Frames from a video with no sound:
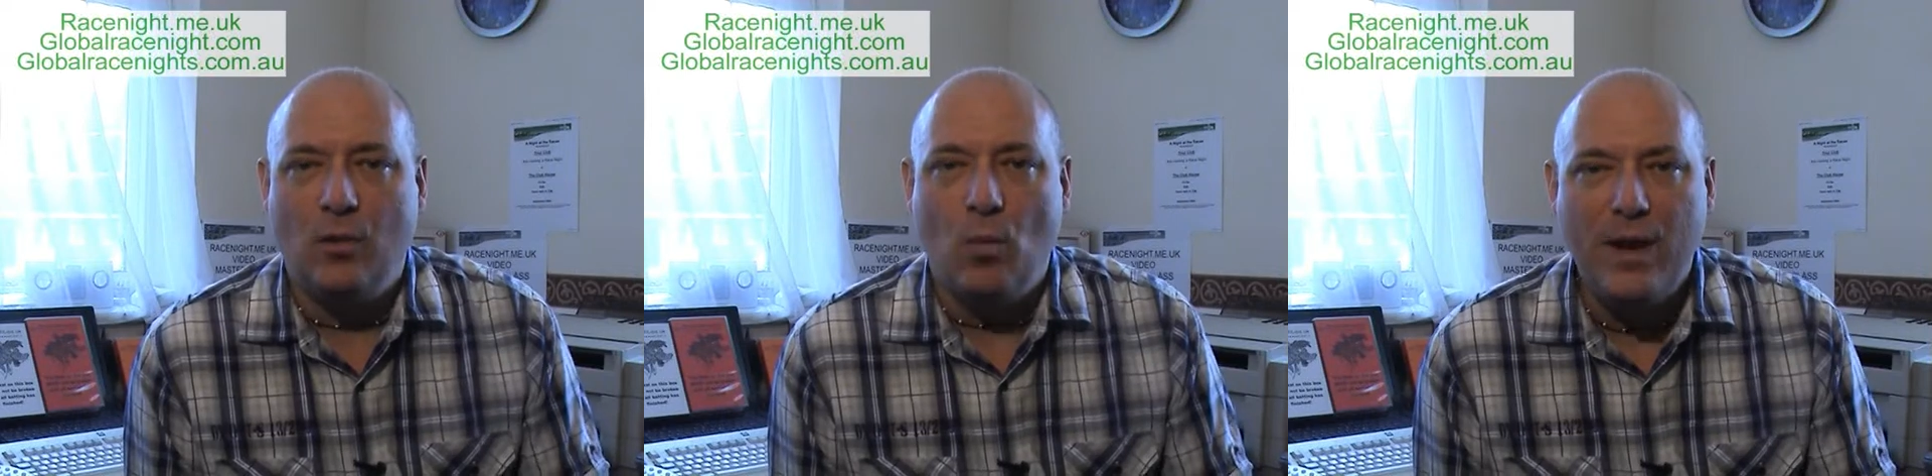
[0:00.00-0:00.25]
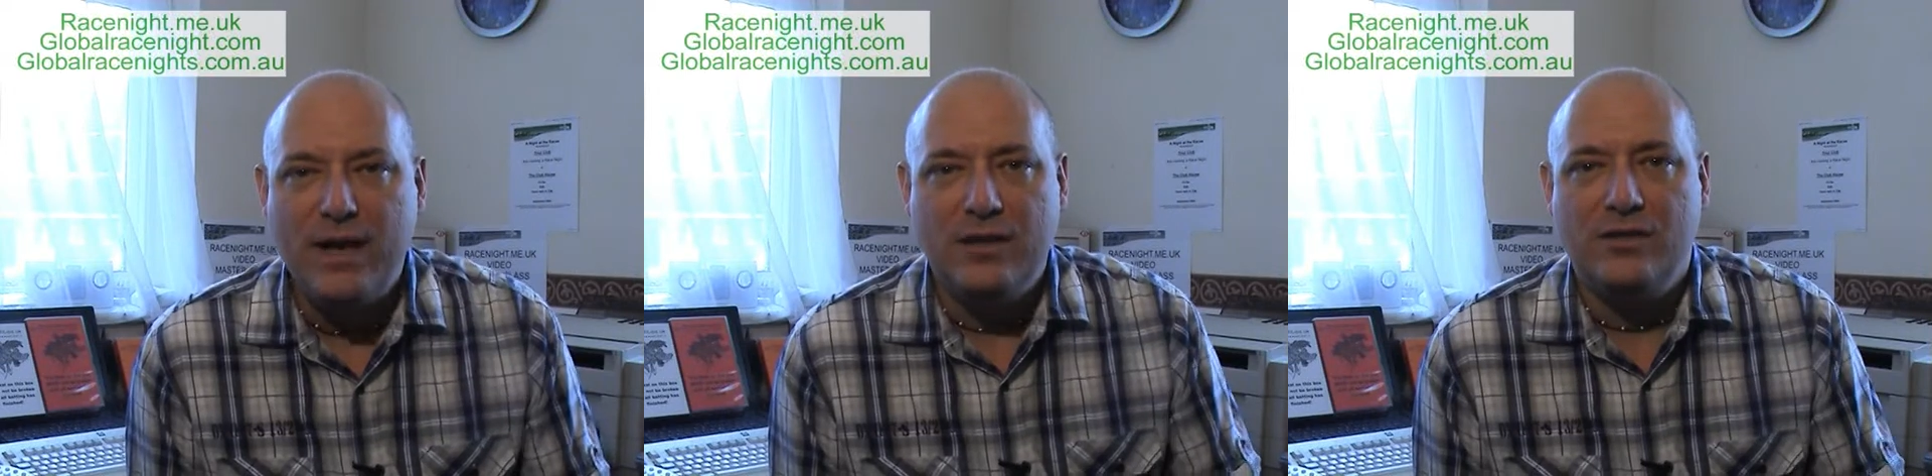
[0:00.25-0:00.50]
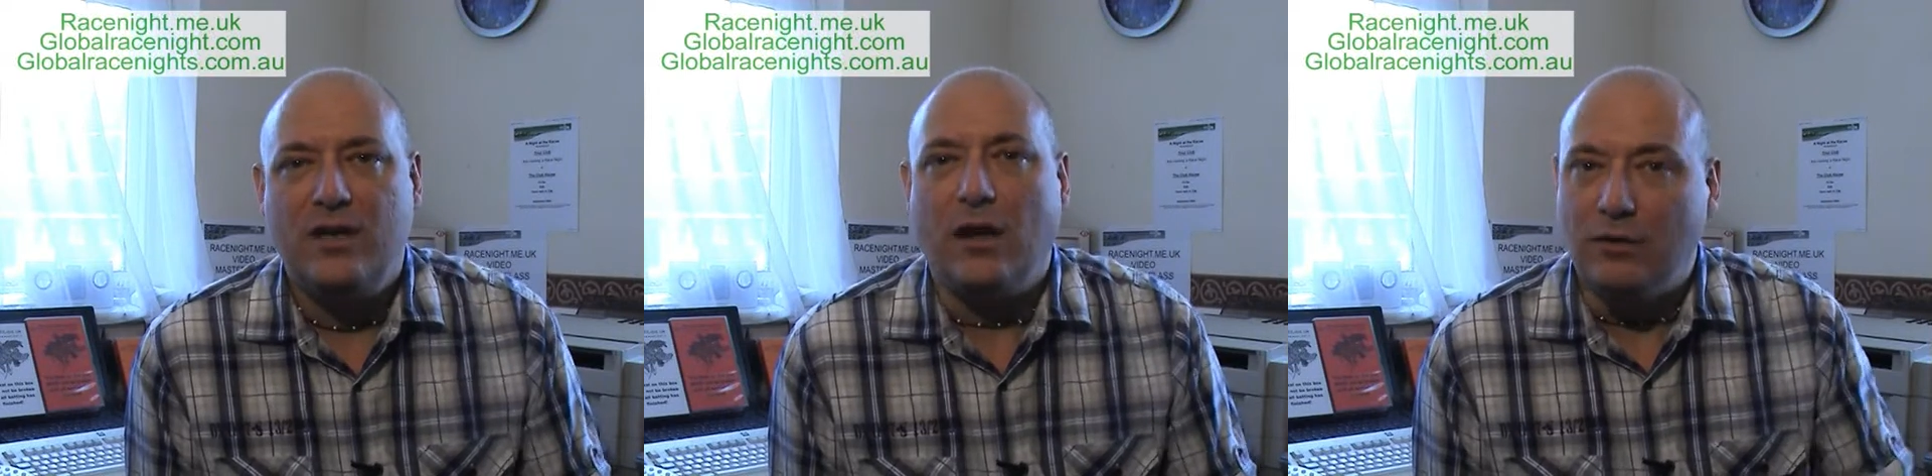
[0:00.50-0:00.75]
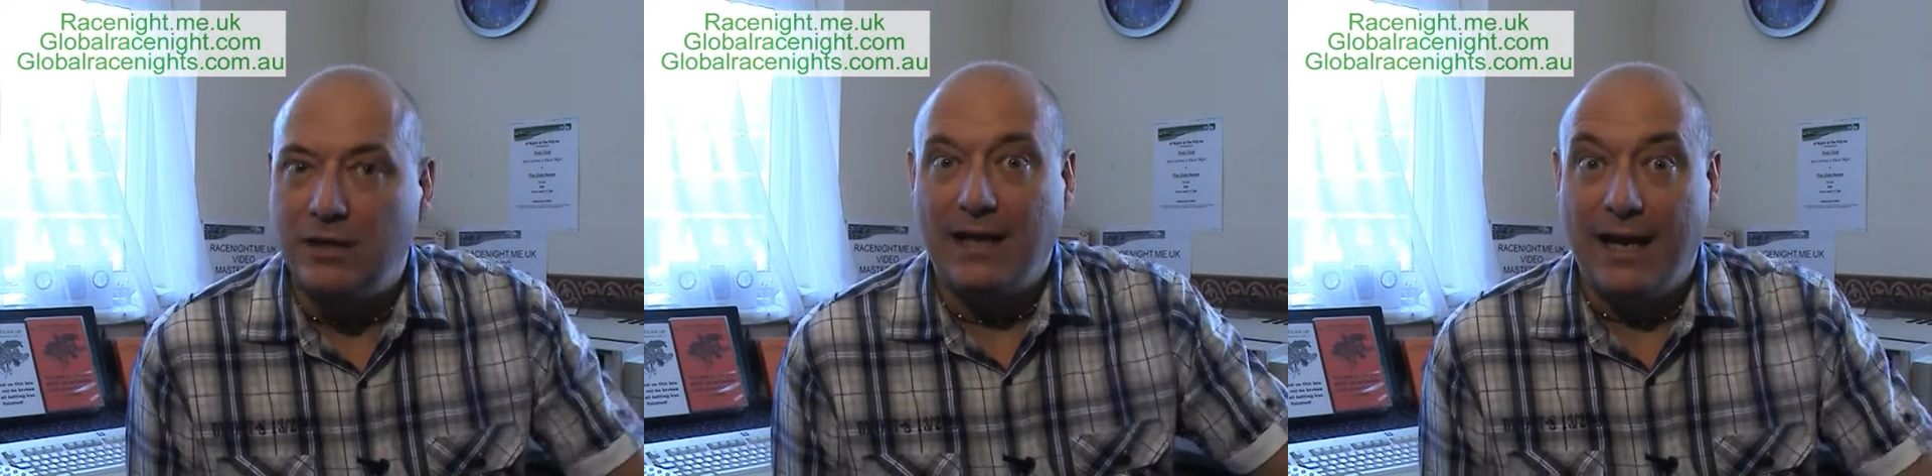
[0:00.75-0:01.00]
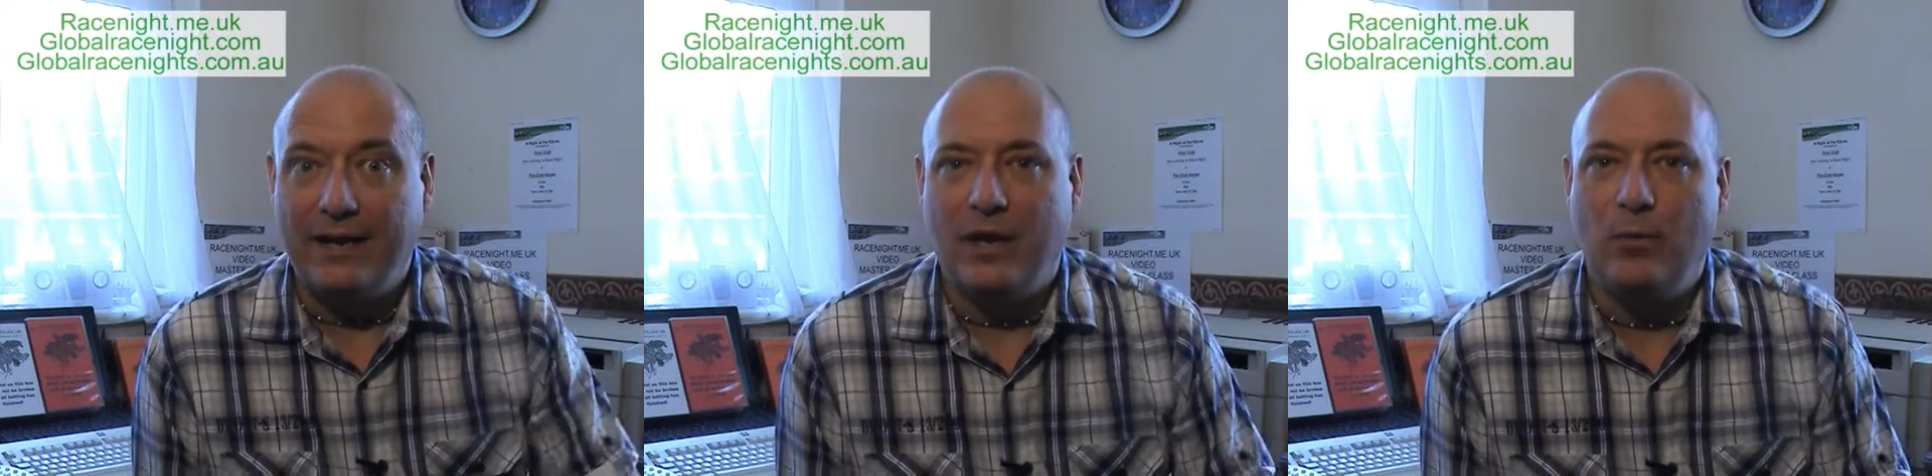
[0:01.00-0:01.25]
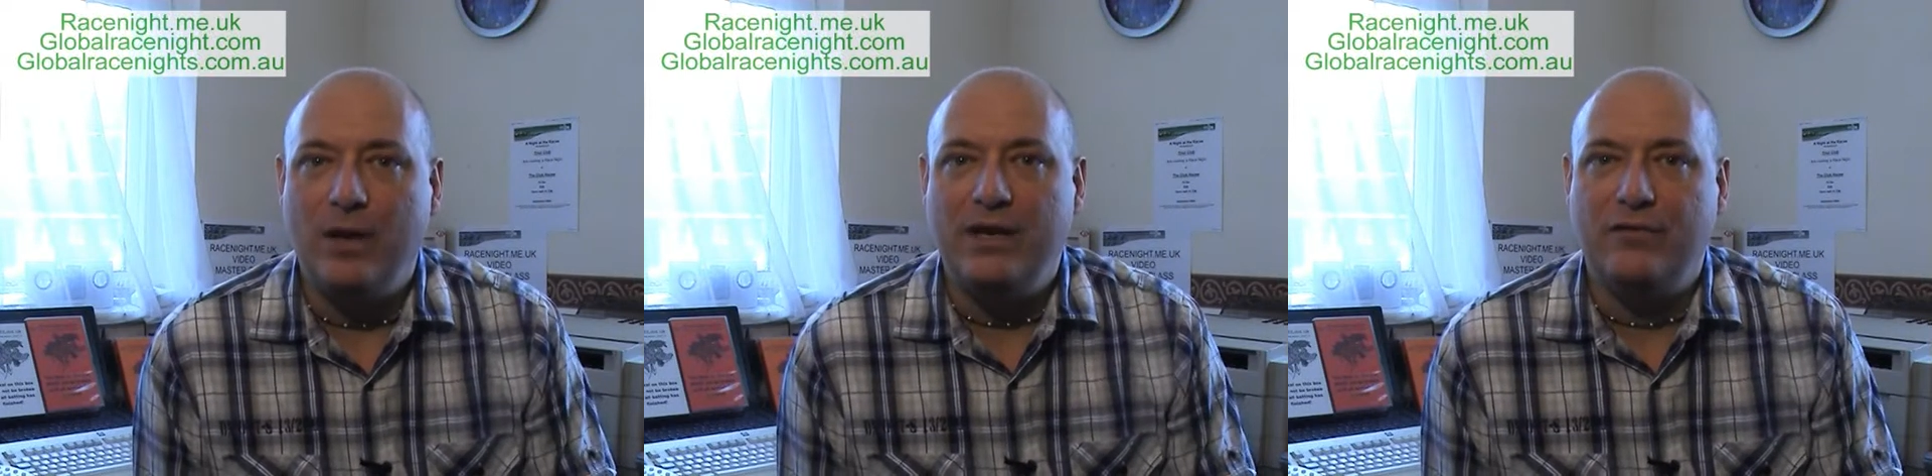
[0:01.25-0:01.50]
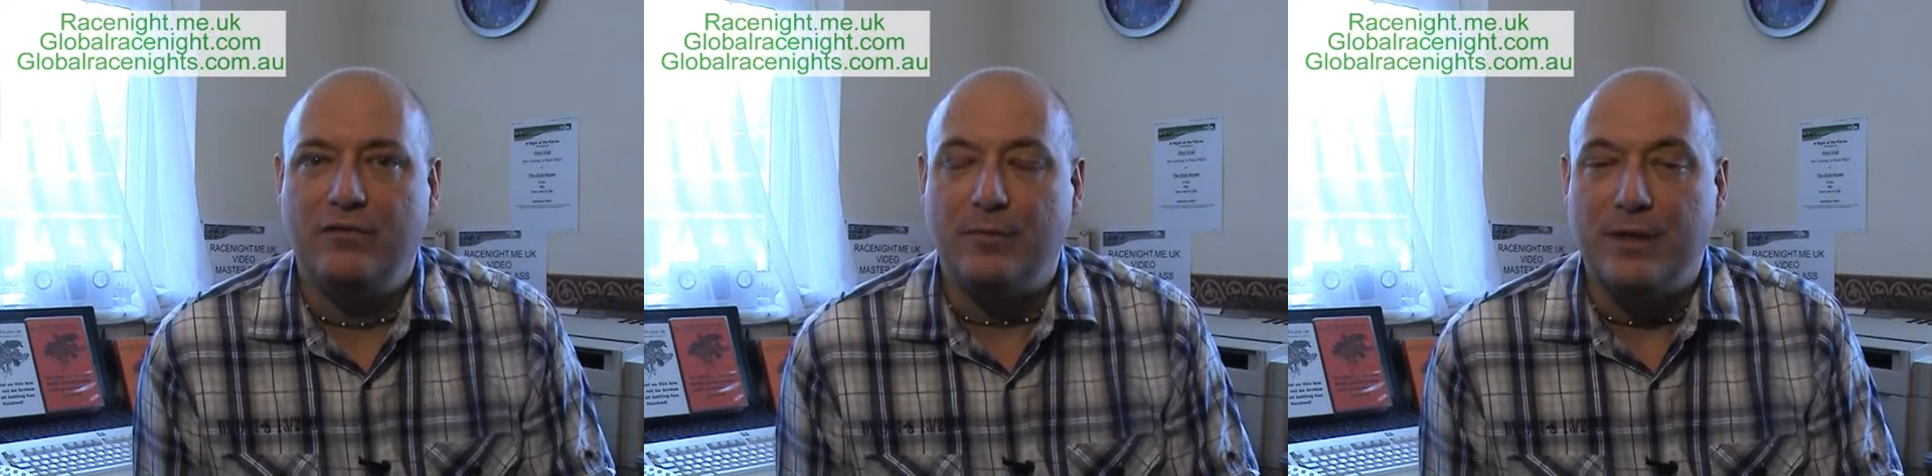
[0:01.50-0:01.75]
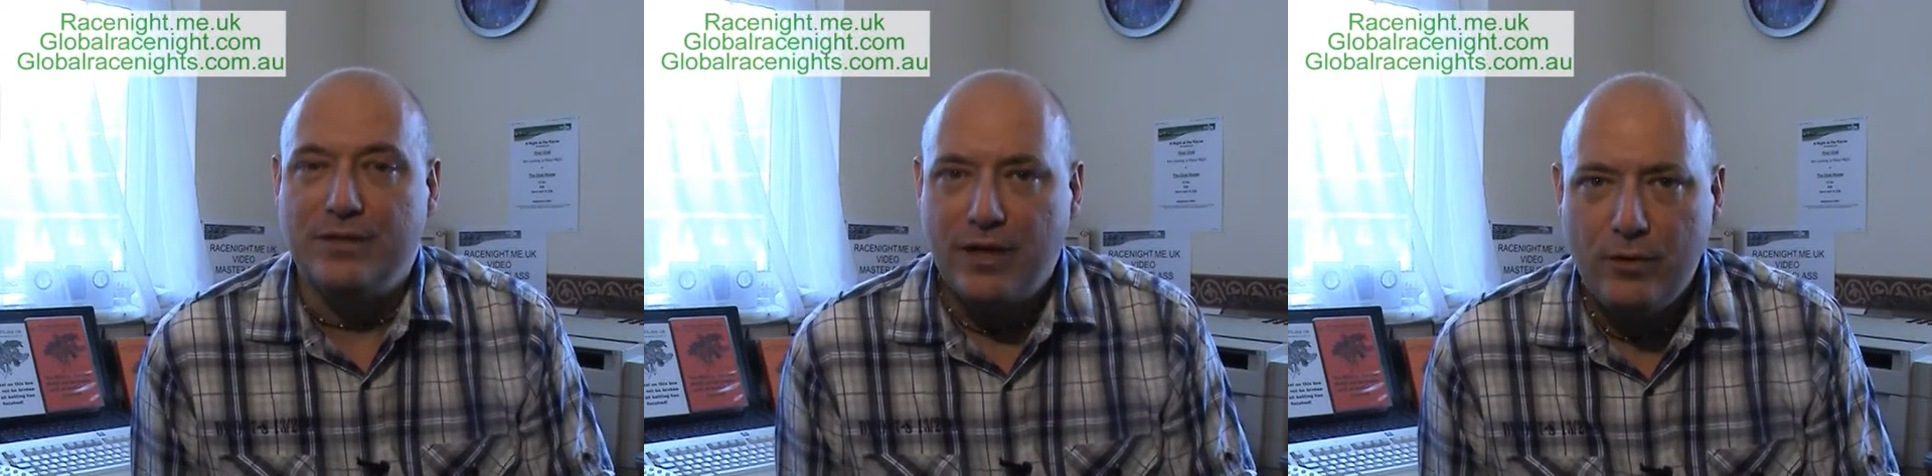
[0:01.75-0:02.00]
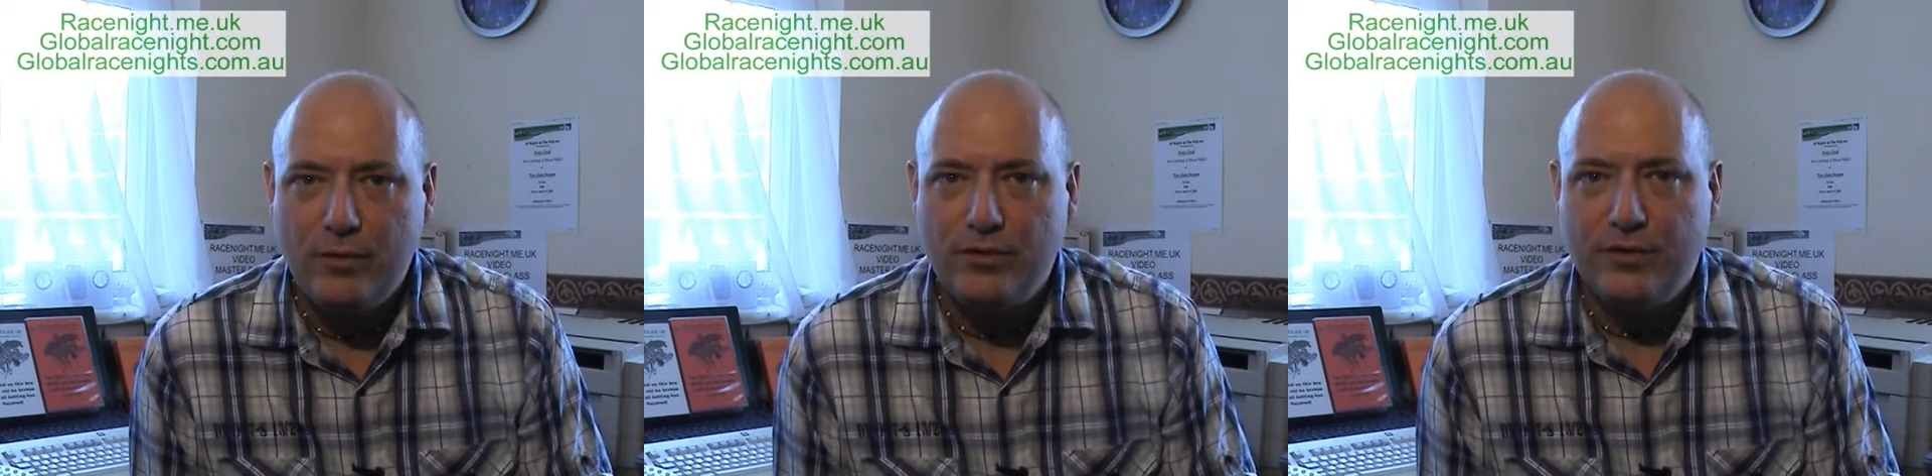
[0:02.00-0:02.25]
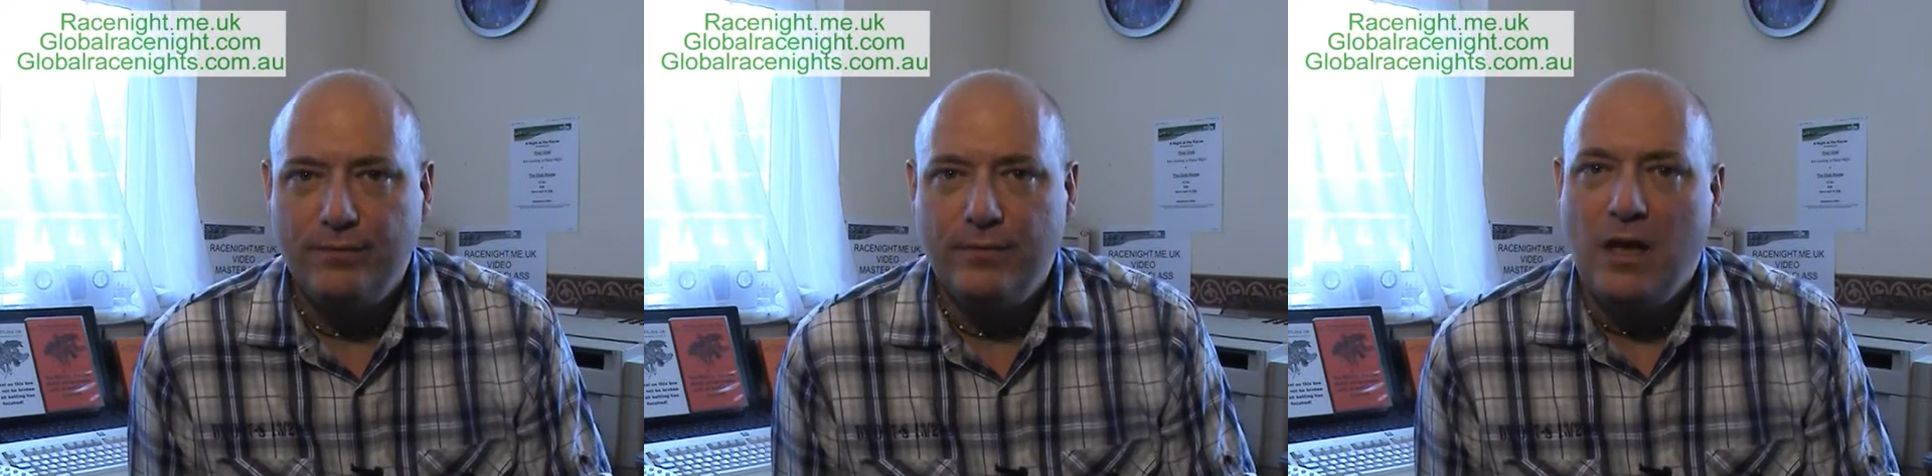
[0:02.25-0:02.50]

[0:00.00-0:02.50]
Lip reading: the winners go to collect their winnings from the tote